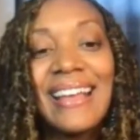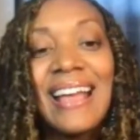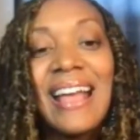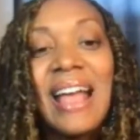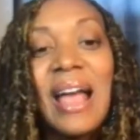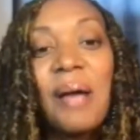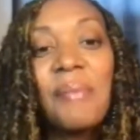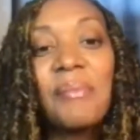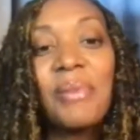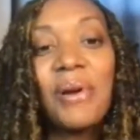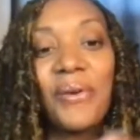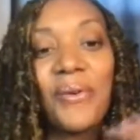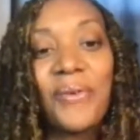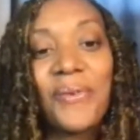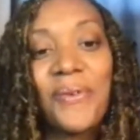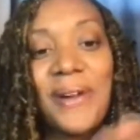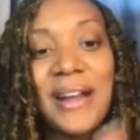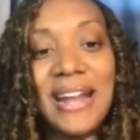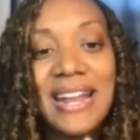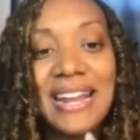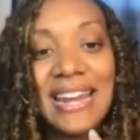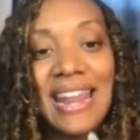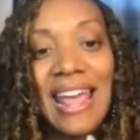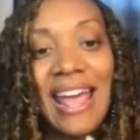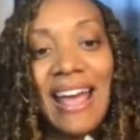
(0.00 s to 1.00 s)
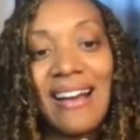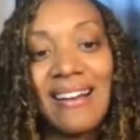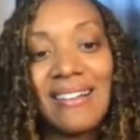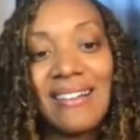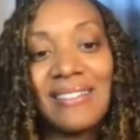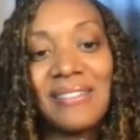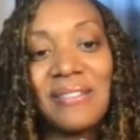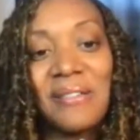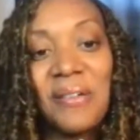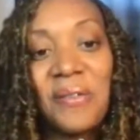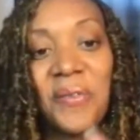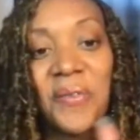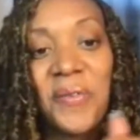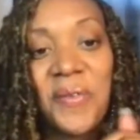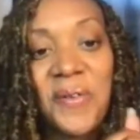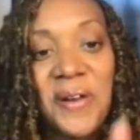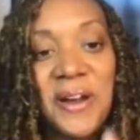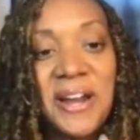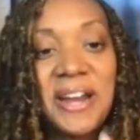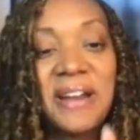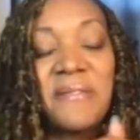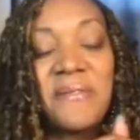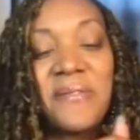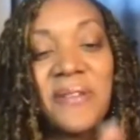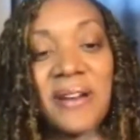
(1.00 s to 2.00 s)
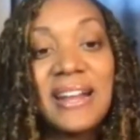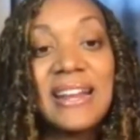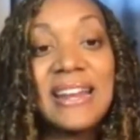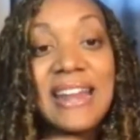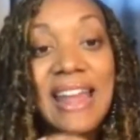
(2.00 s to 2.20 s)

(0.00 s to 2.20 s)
but right now, right